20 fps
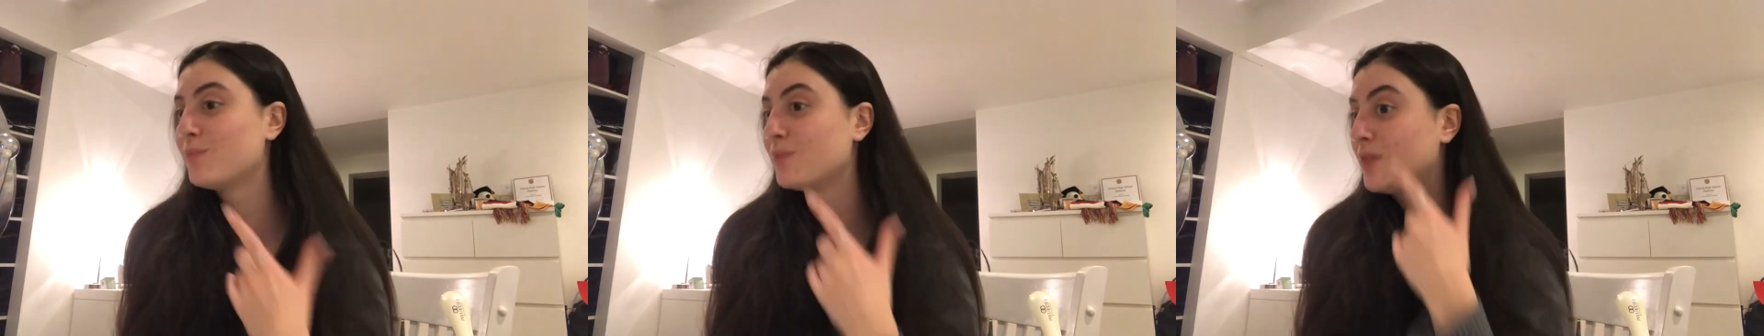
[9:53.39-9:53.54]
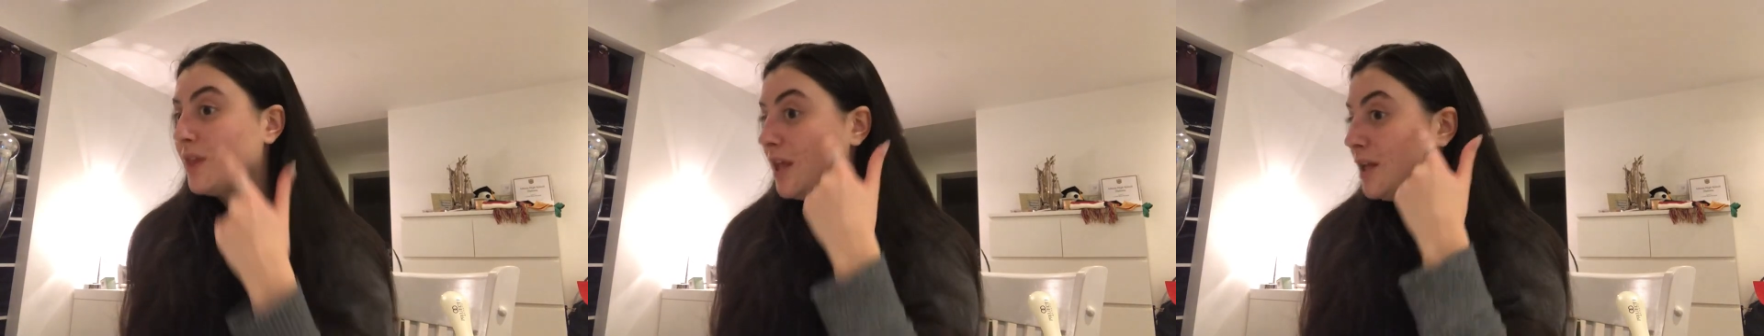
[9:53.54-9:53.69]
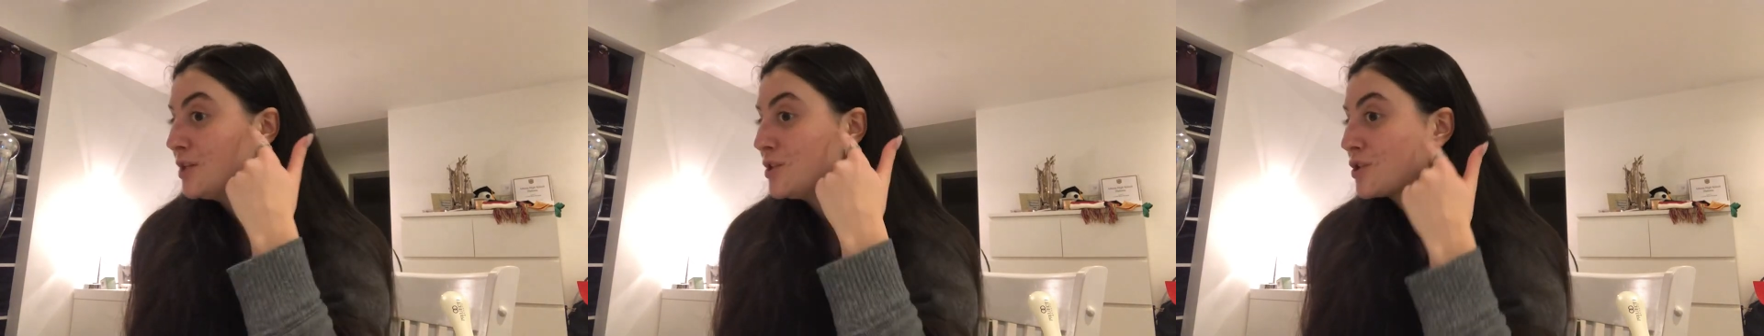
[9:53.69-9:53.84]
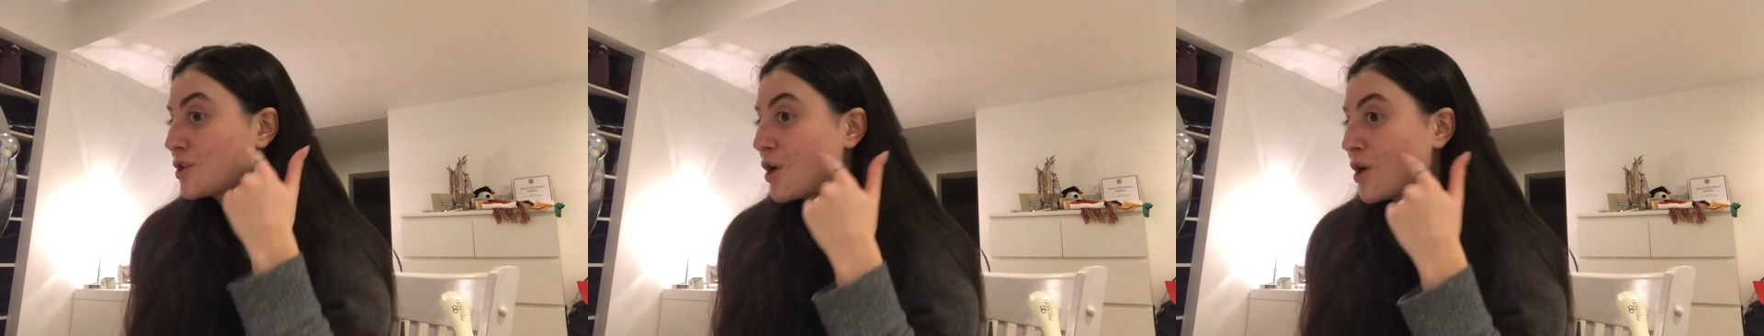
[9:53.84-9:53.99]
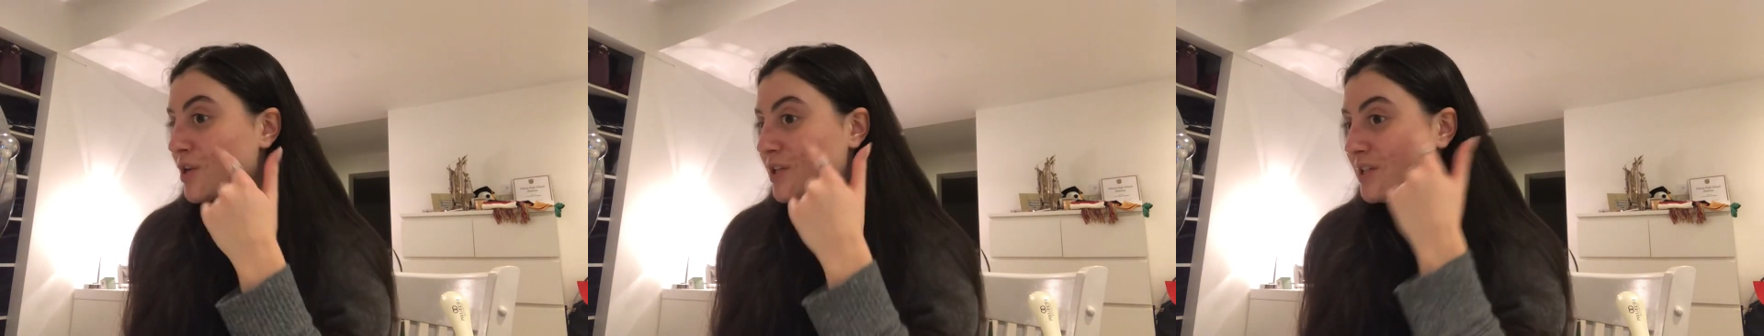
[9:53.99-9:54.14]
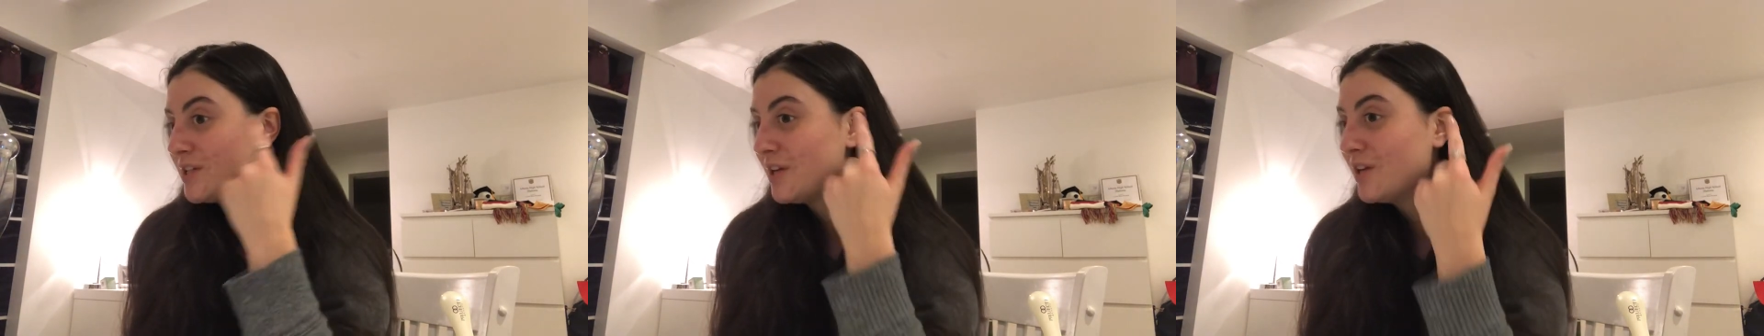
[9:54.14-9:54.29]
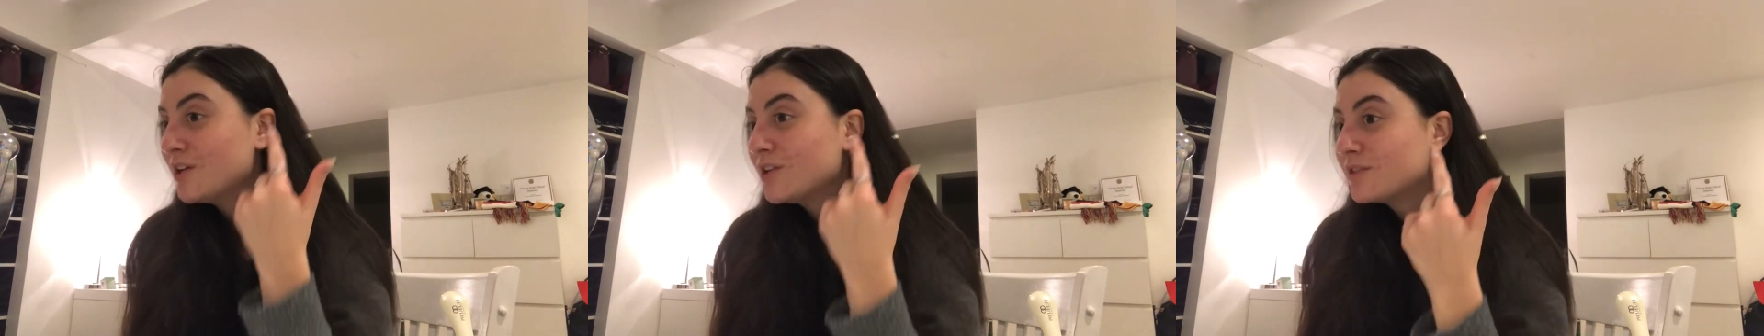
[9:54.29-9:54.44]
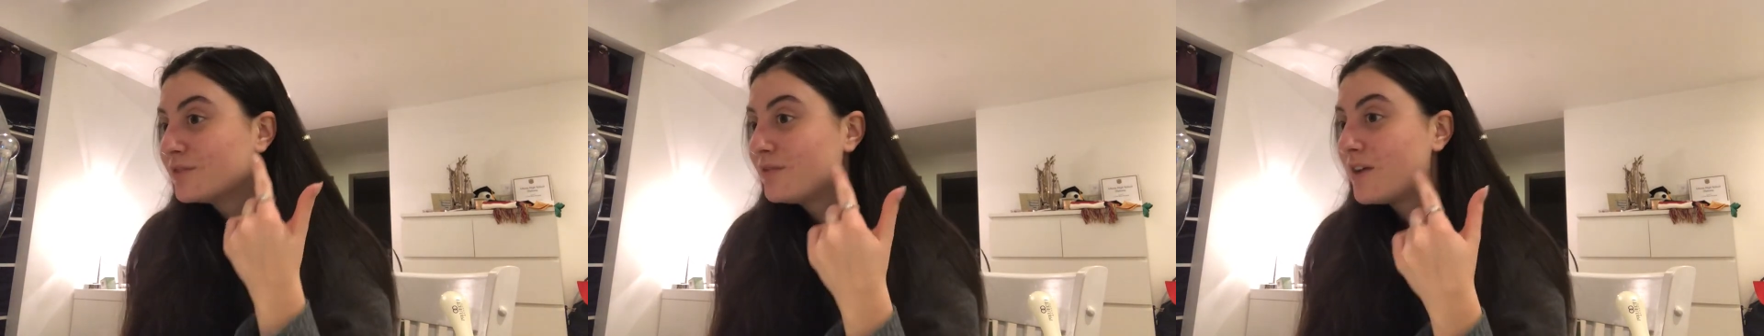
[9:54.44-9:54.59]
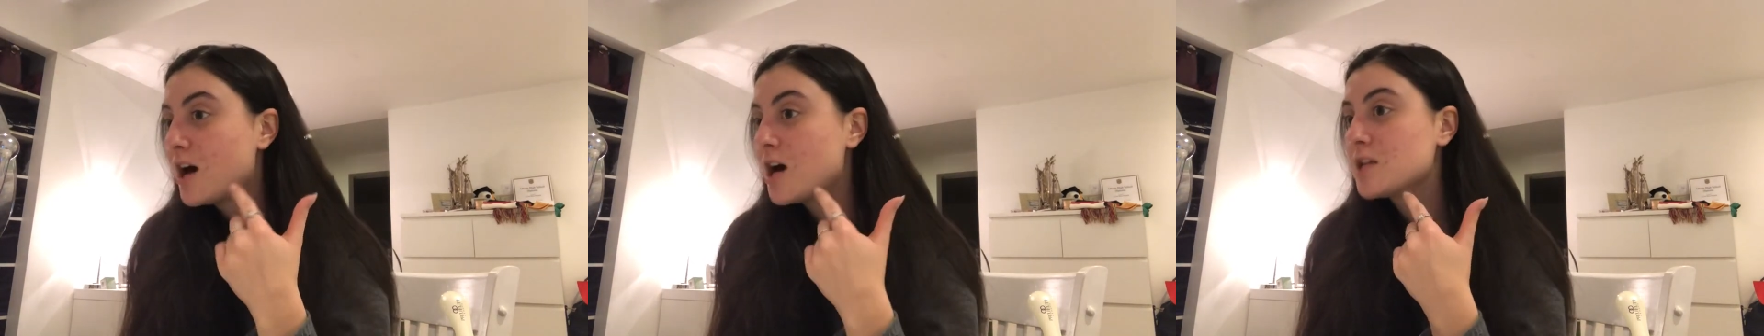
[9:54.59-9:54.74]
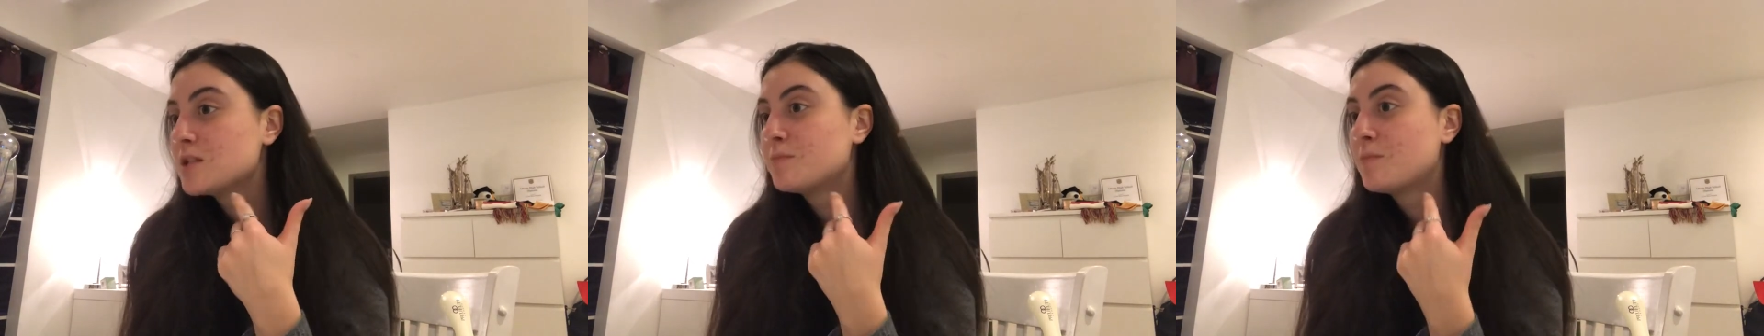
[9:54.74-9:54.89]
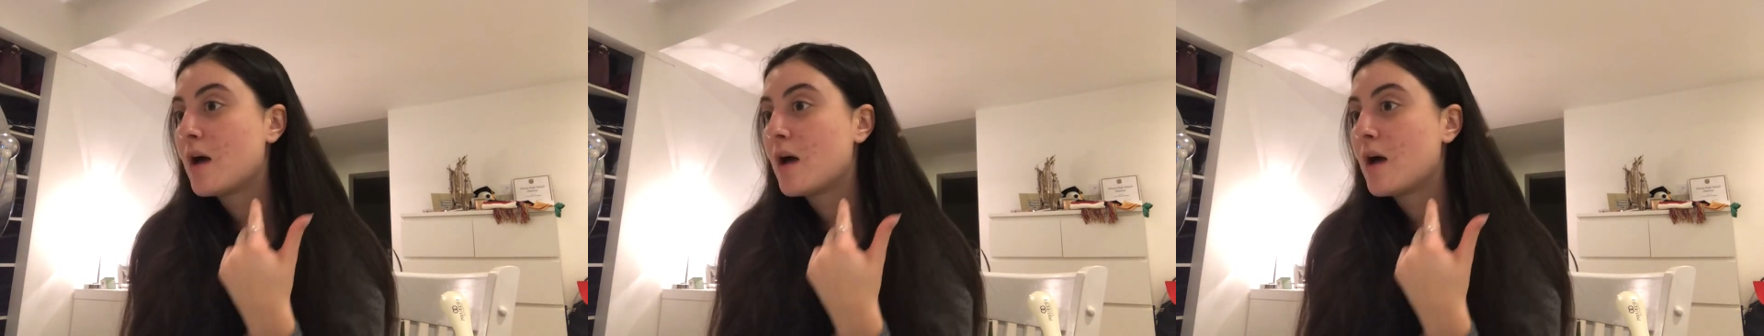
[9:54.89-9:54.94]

these scars healed fast,